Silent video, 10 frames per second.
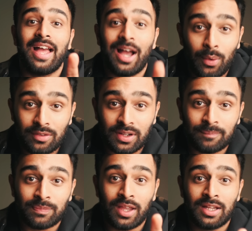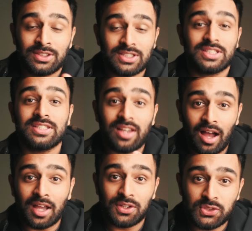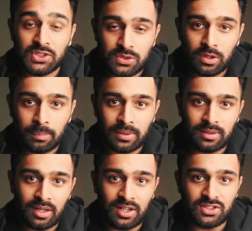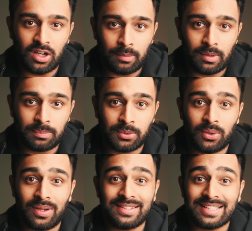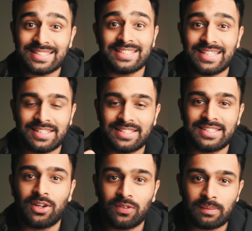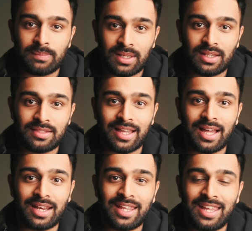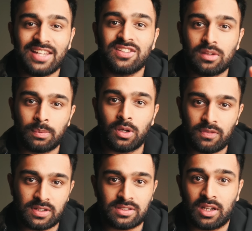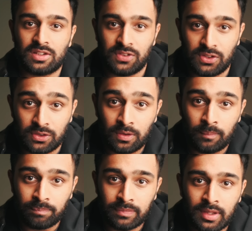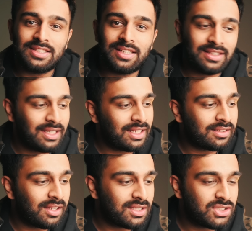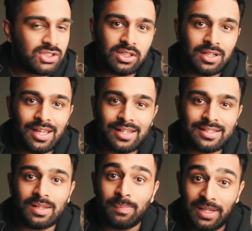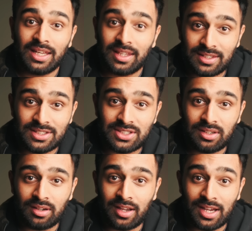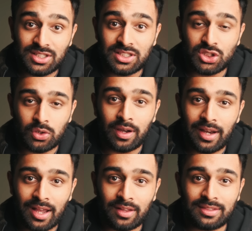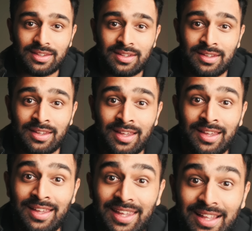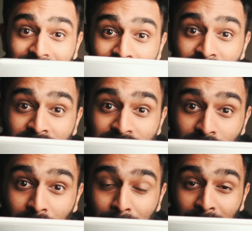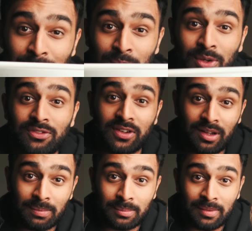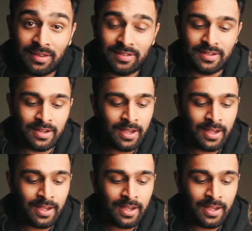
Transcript: However, just because I use the 12.9 inch iPad Pro, it doesn't necessarily mean that it's the perfect size for you. You see, at the end of last year and into the beginning of this year, I actually tried out the 11 inch iPad Pro for a couple of months.